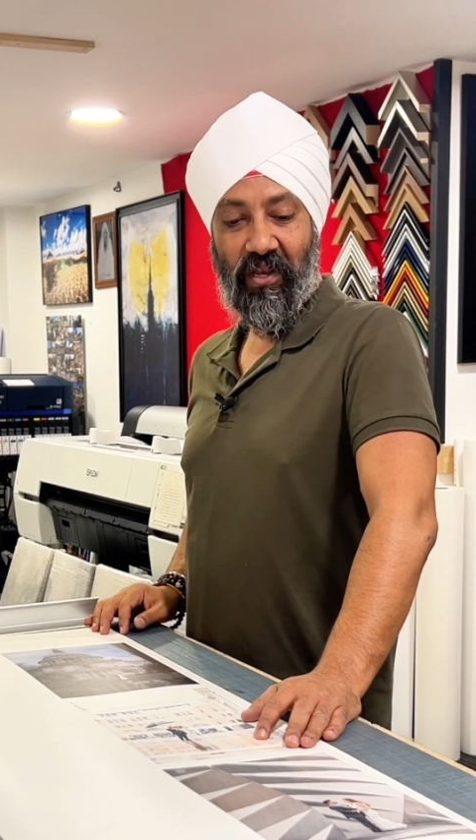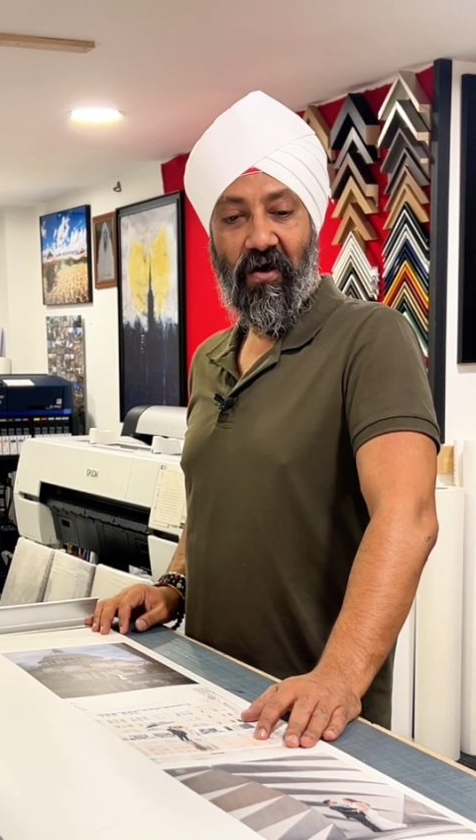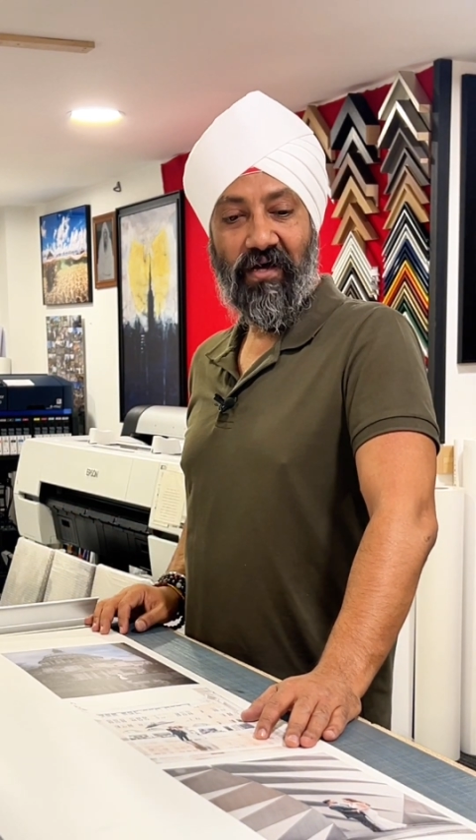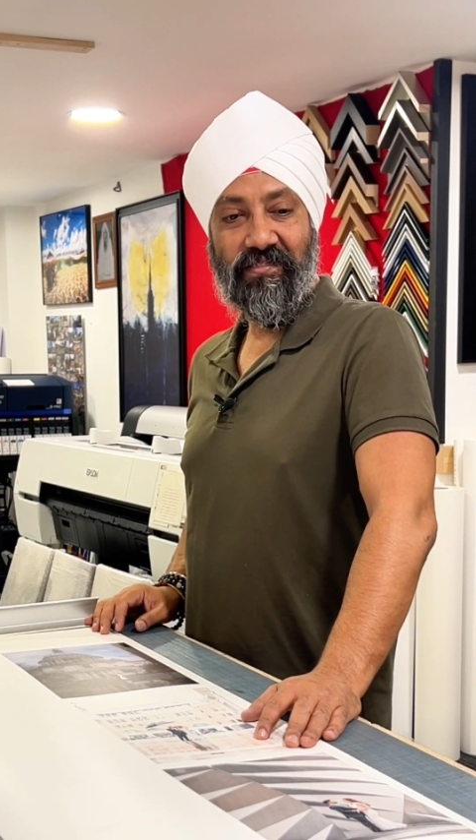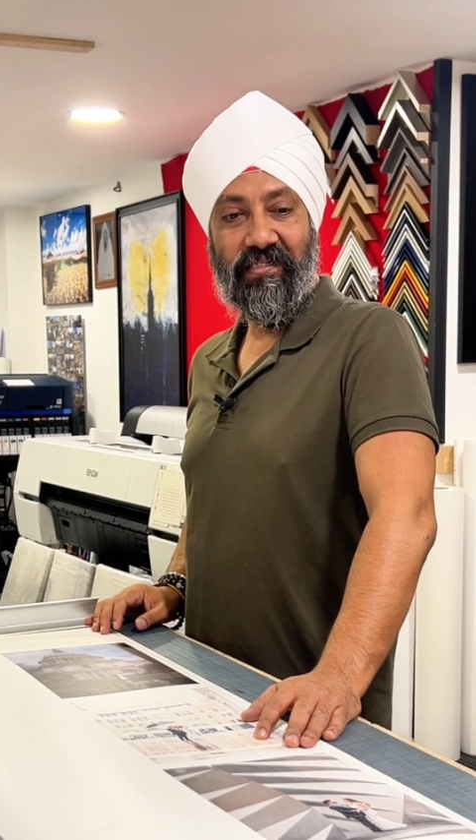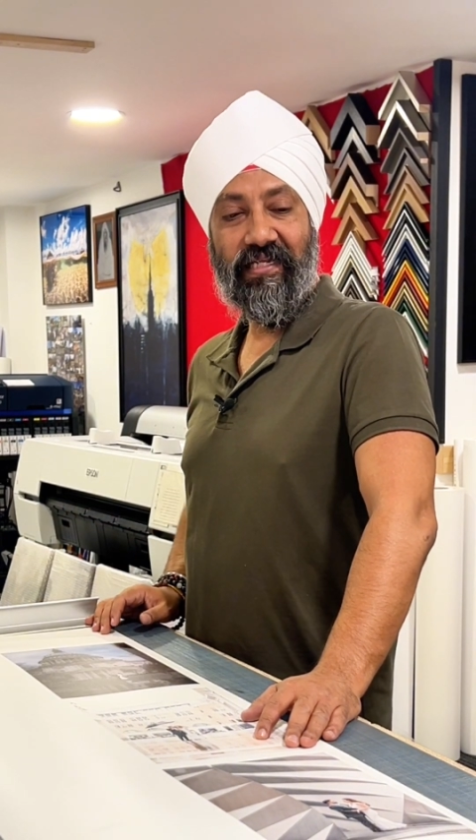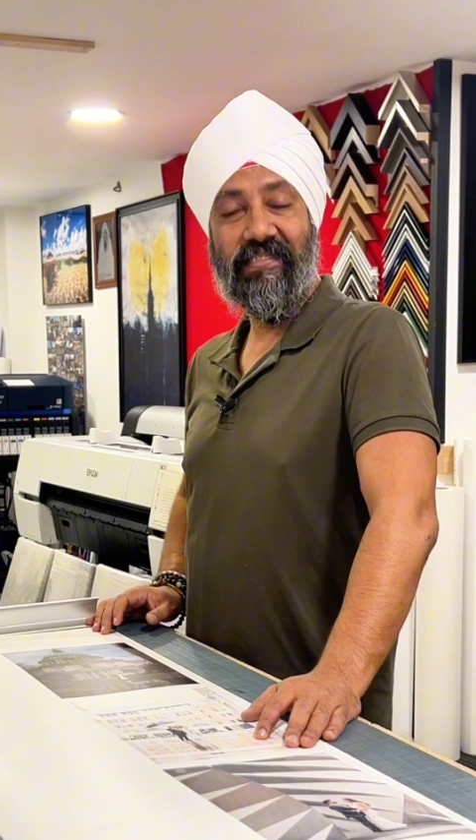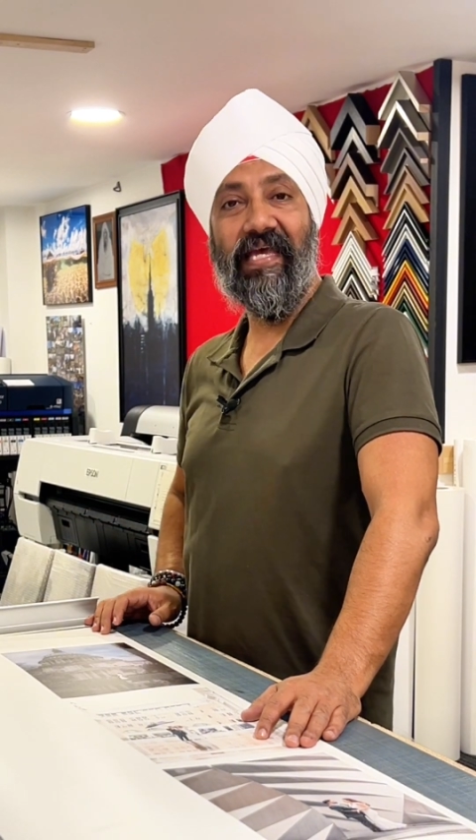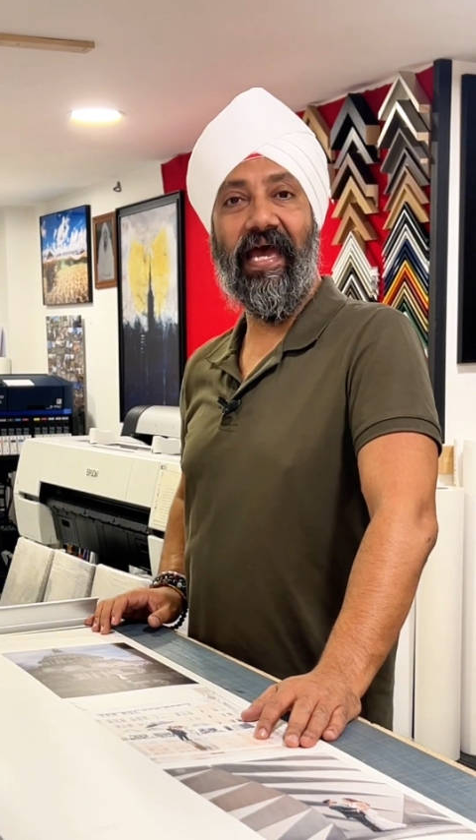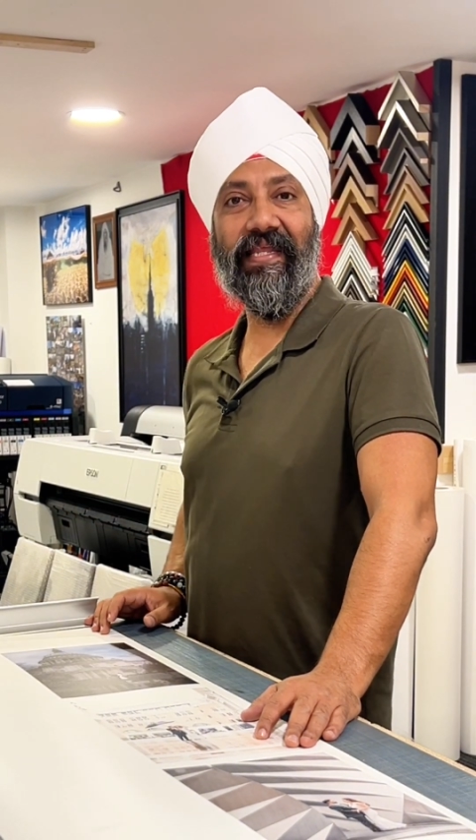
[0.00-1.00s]
last nearly
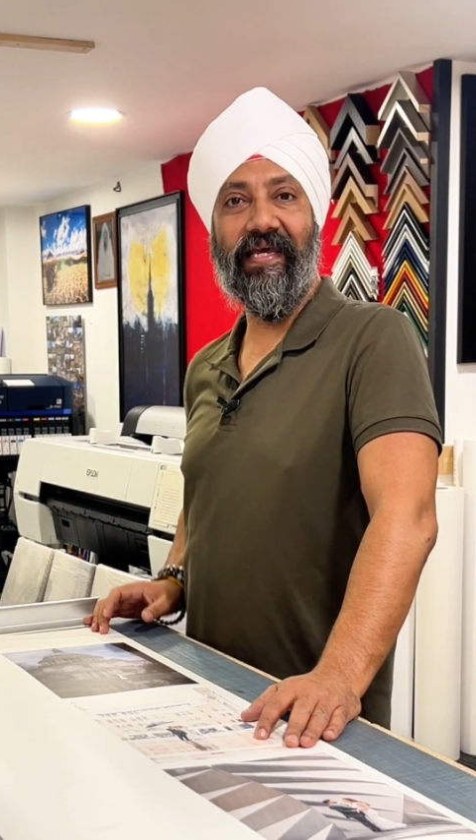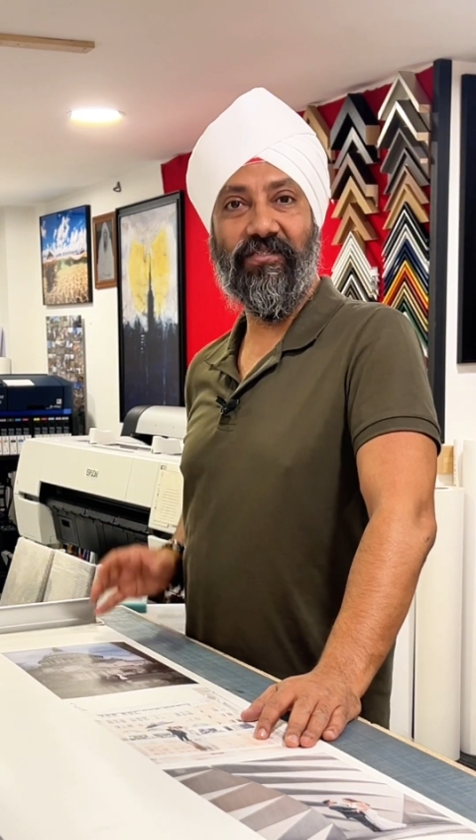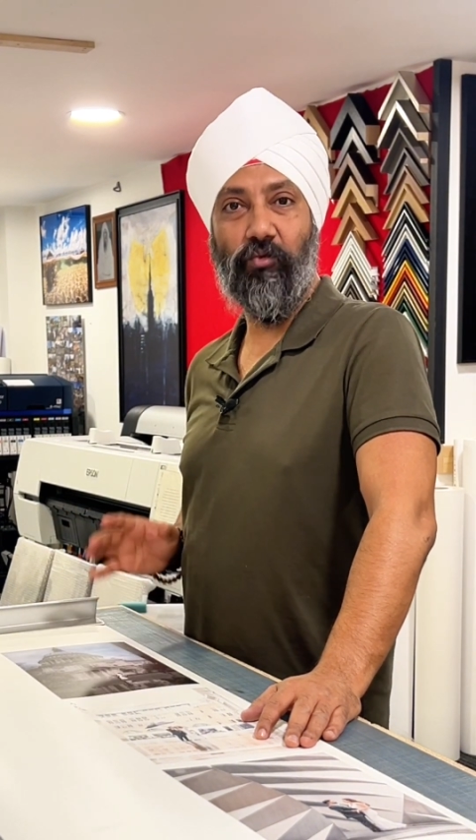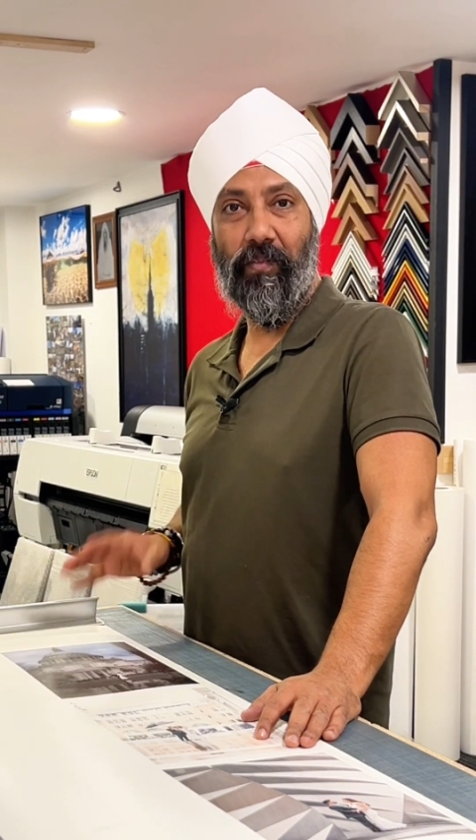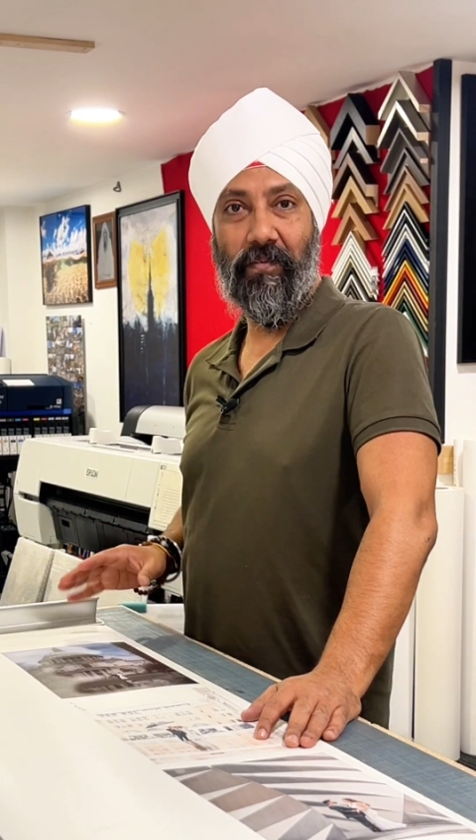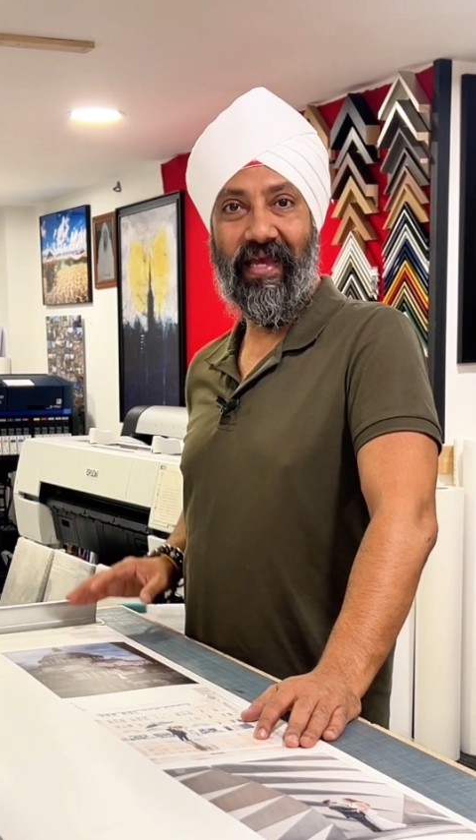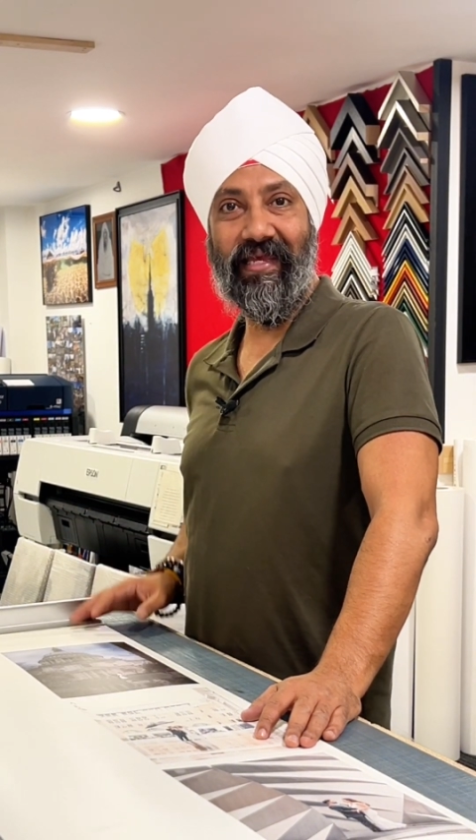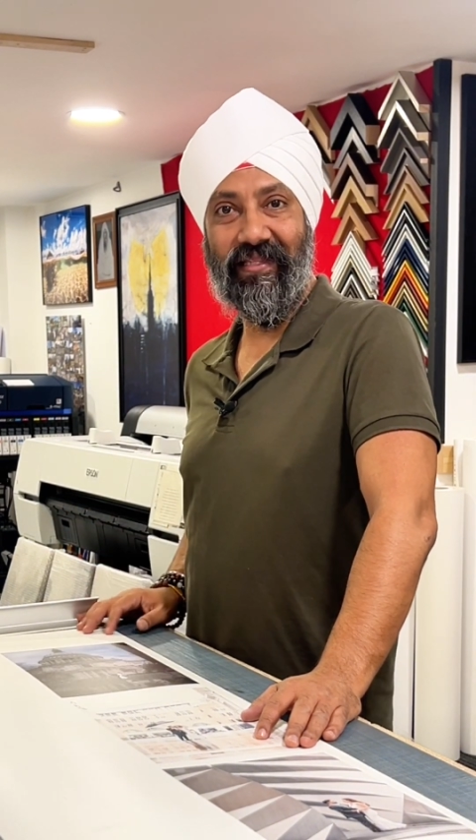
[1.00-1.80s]
10 years we've been making